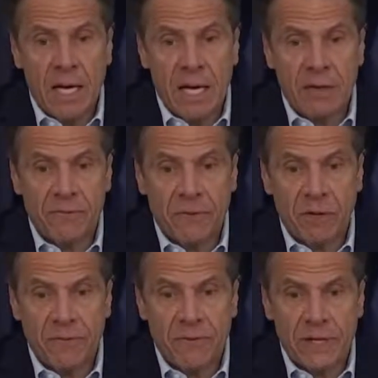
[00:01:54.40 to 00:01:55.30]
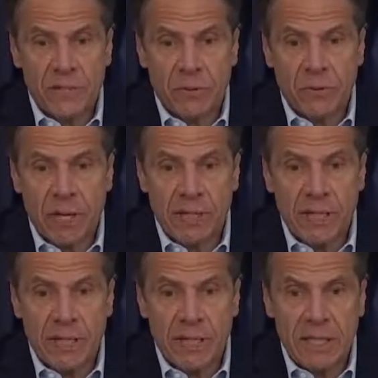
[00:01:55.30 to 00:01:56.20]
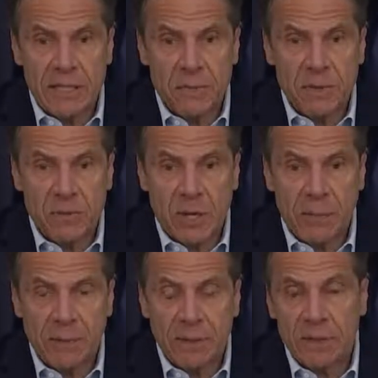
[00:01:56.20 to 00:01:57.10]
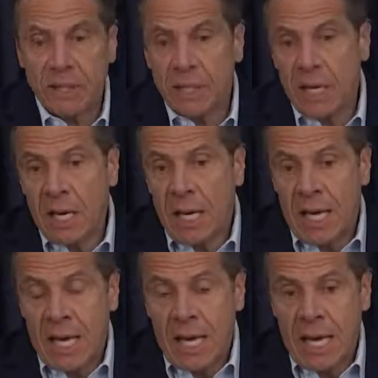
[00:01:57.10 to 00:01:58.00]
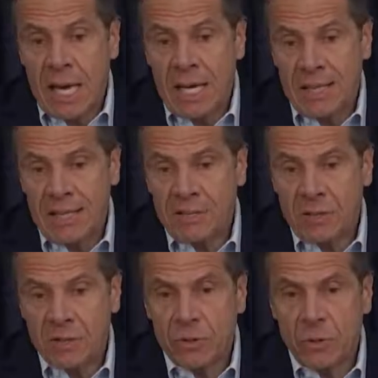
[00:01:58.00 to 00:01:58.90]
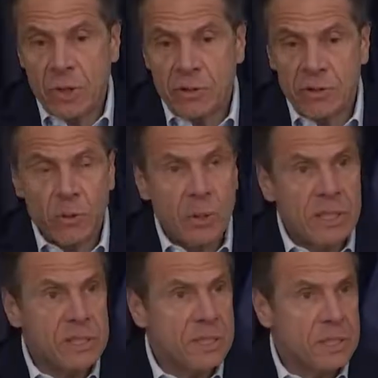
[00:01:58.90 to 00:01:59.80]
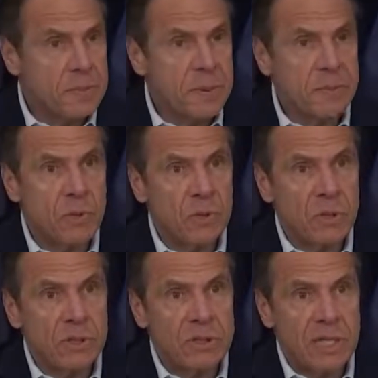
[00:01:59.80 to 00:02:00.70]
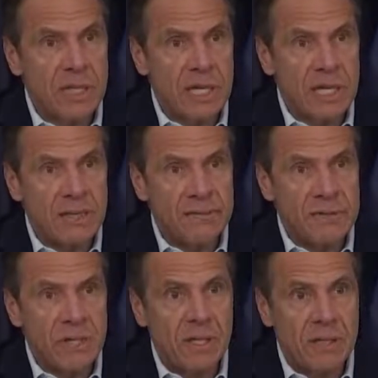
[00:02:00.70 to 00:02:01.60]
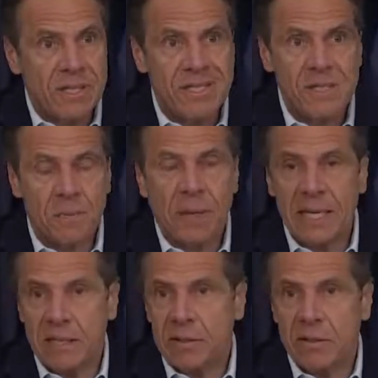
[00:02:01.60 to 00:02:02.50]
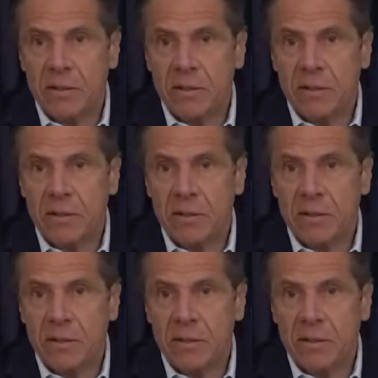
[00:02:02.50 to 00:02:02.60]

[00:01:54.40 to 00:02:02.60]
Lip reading: at a far faster rate than it has been dropping. And these are 226 people who lost their lives despite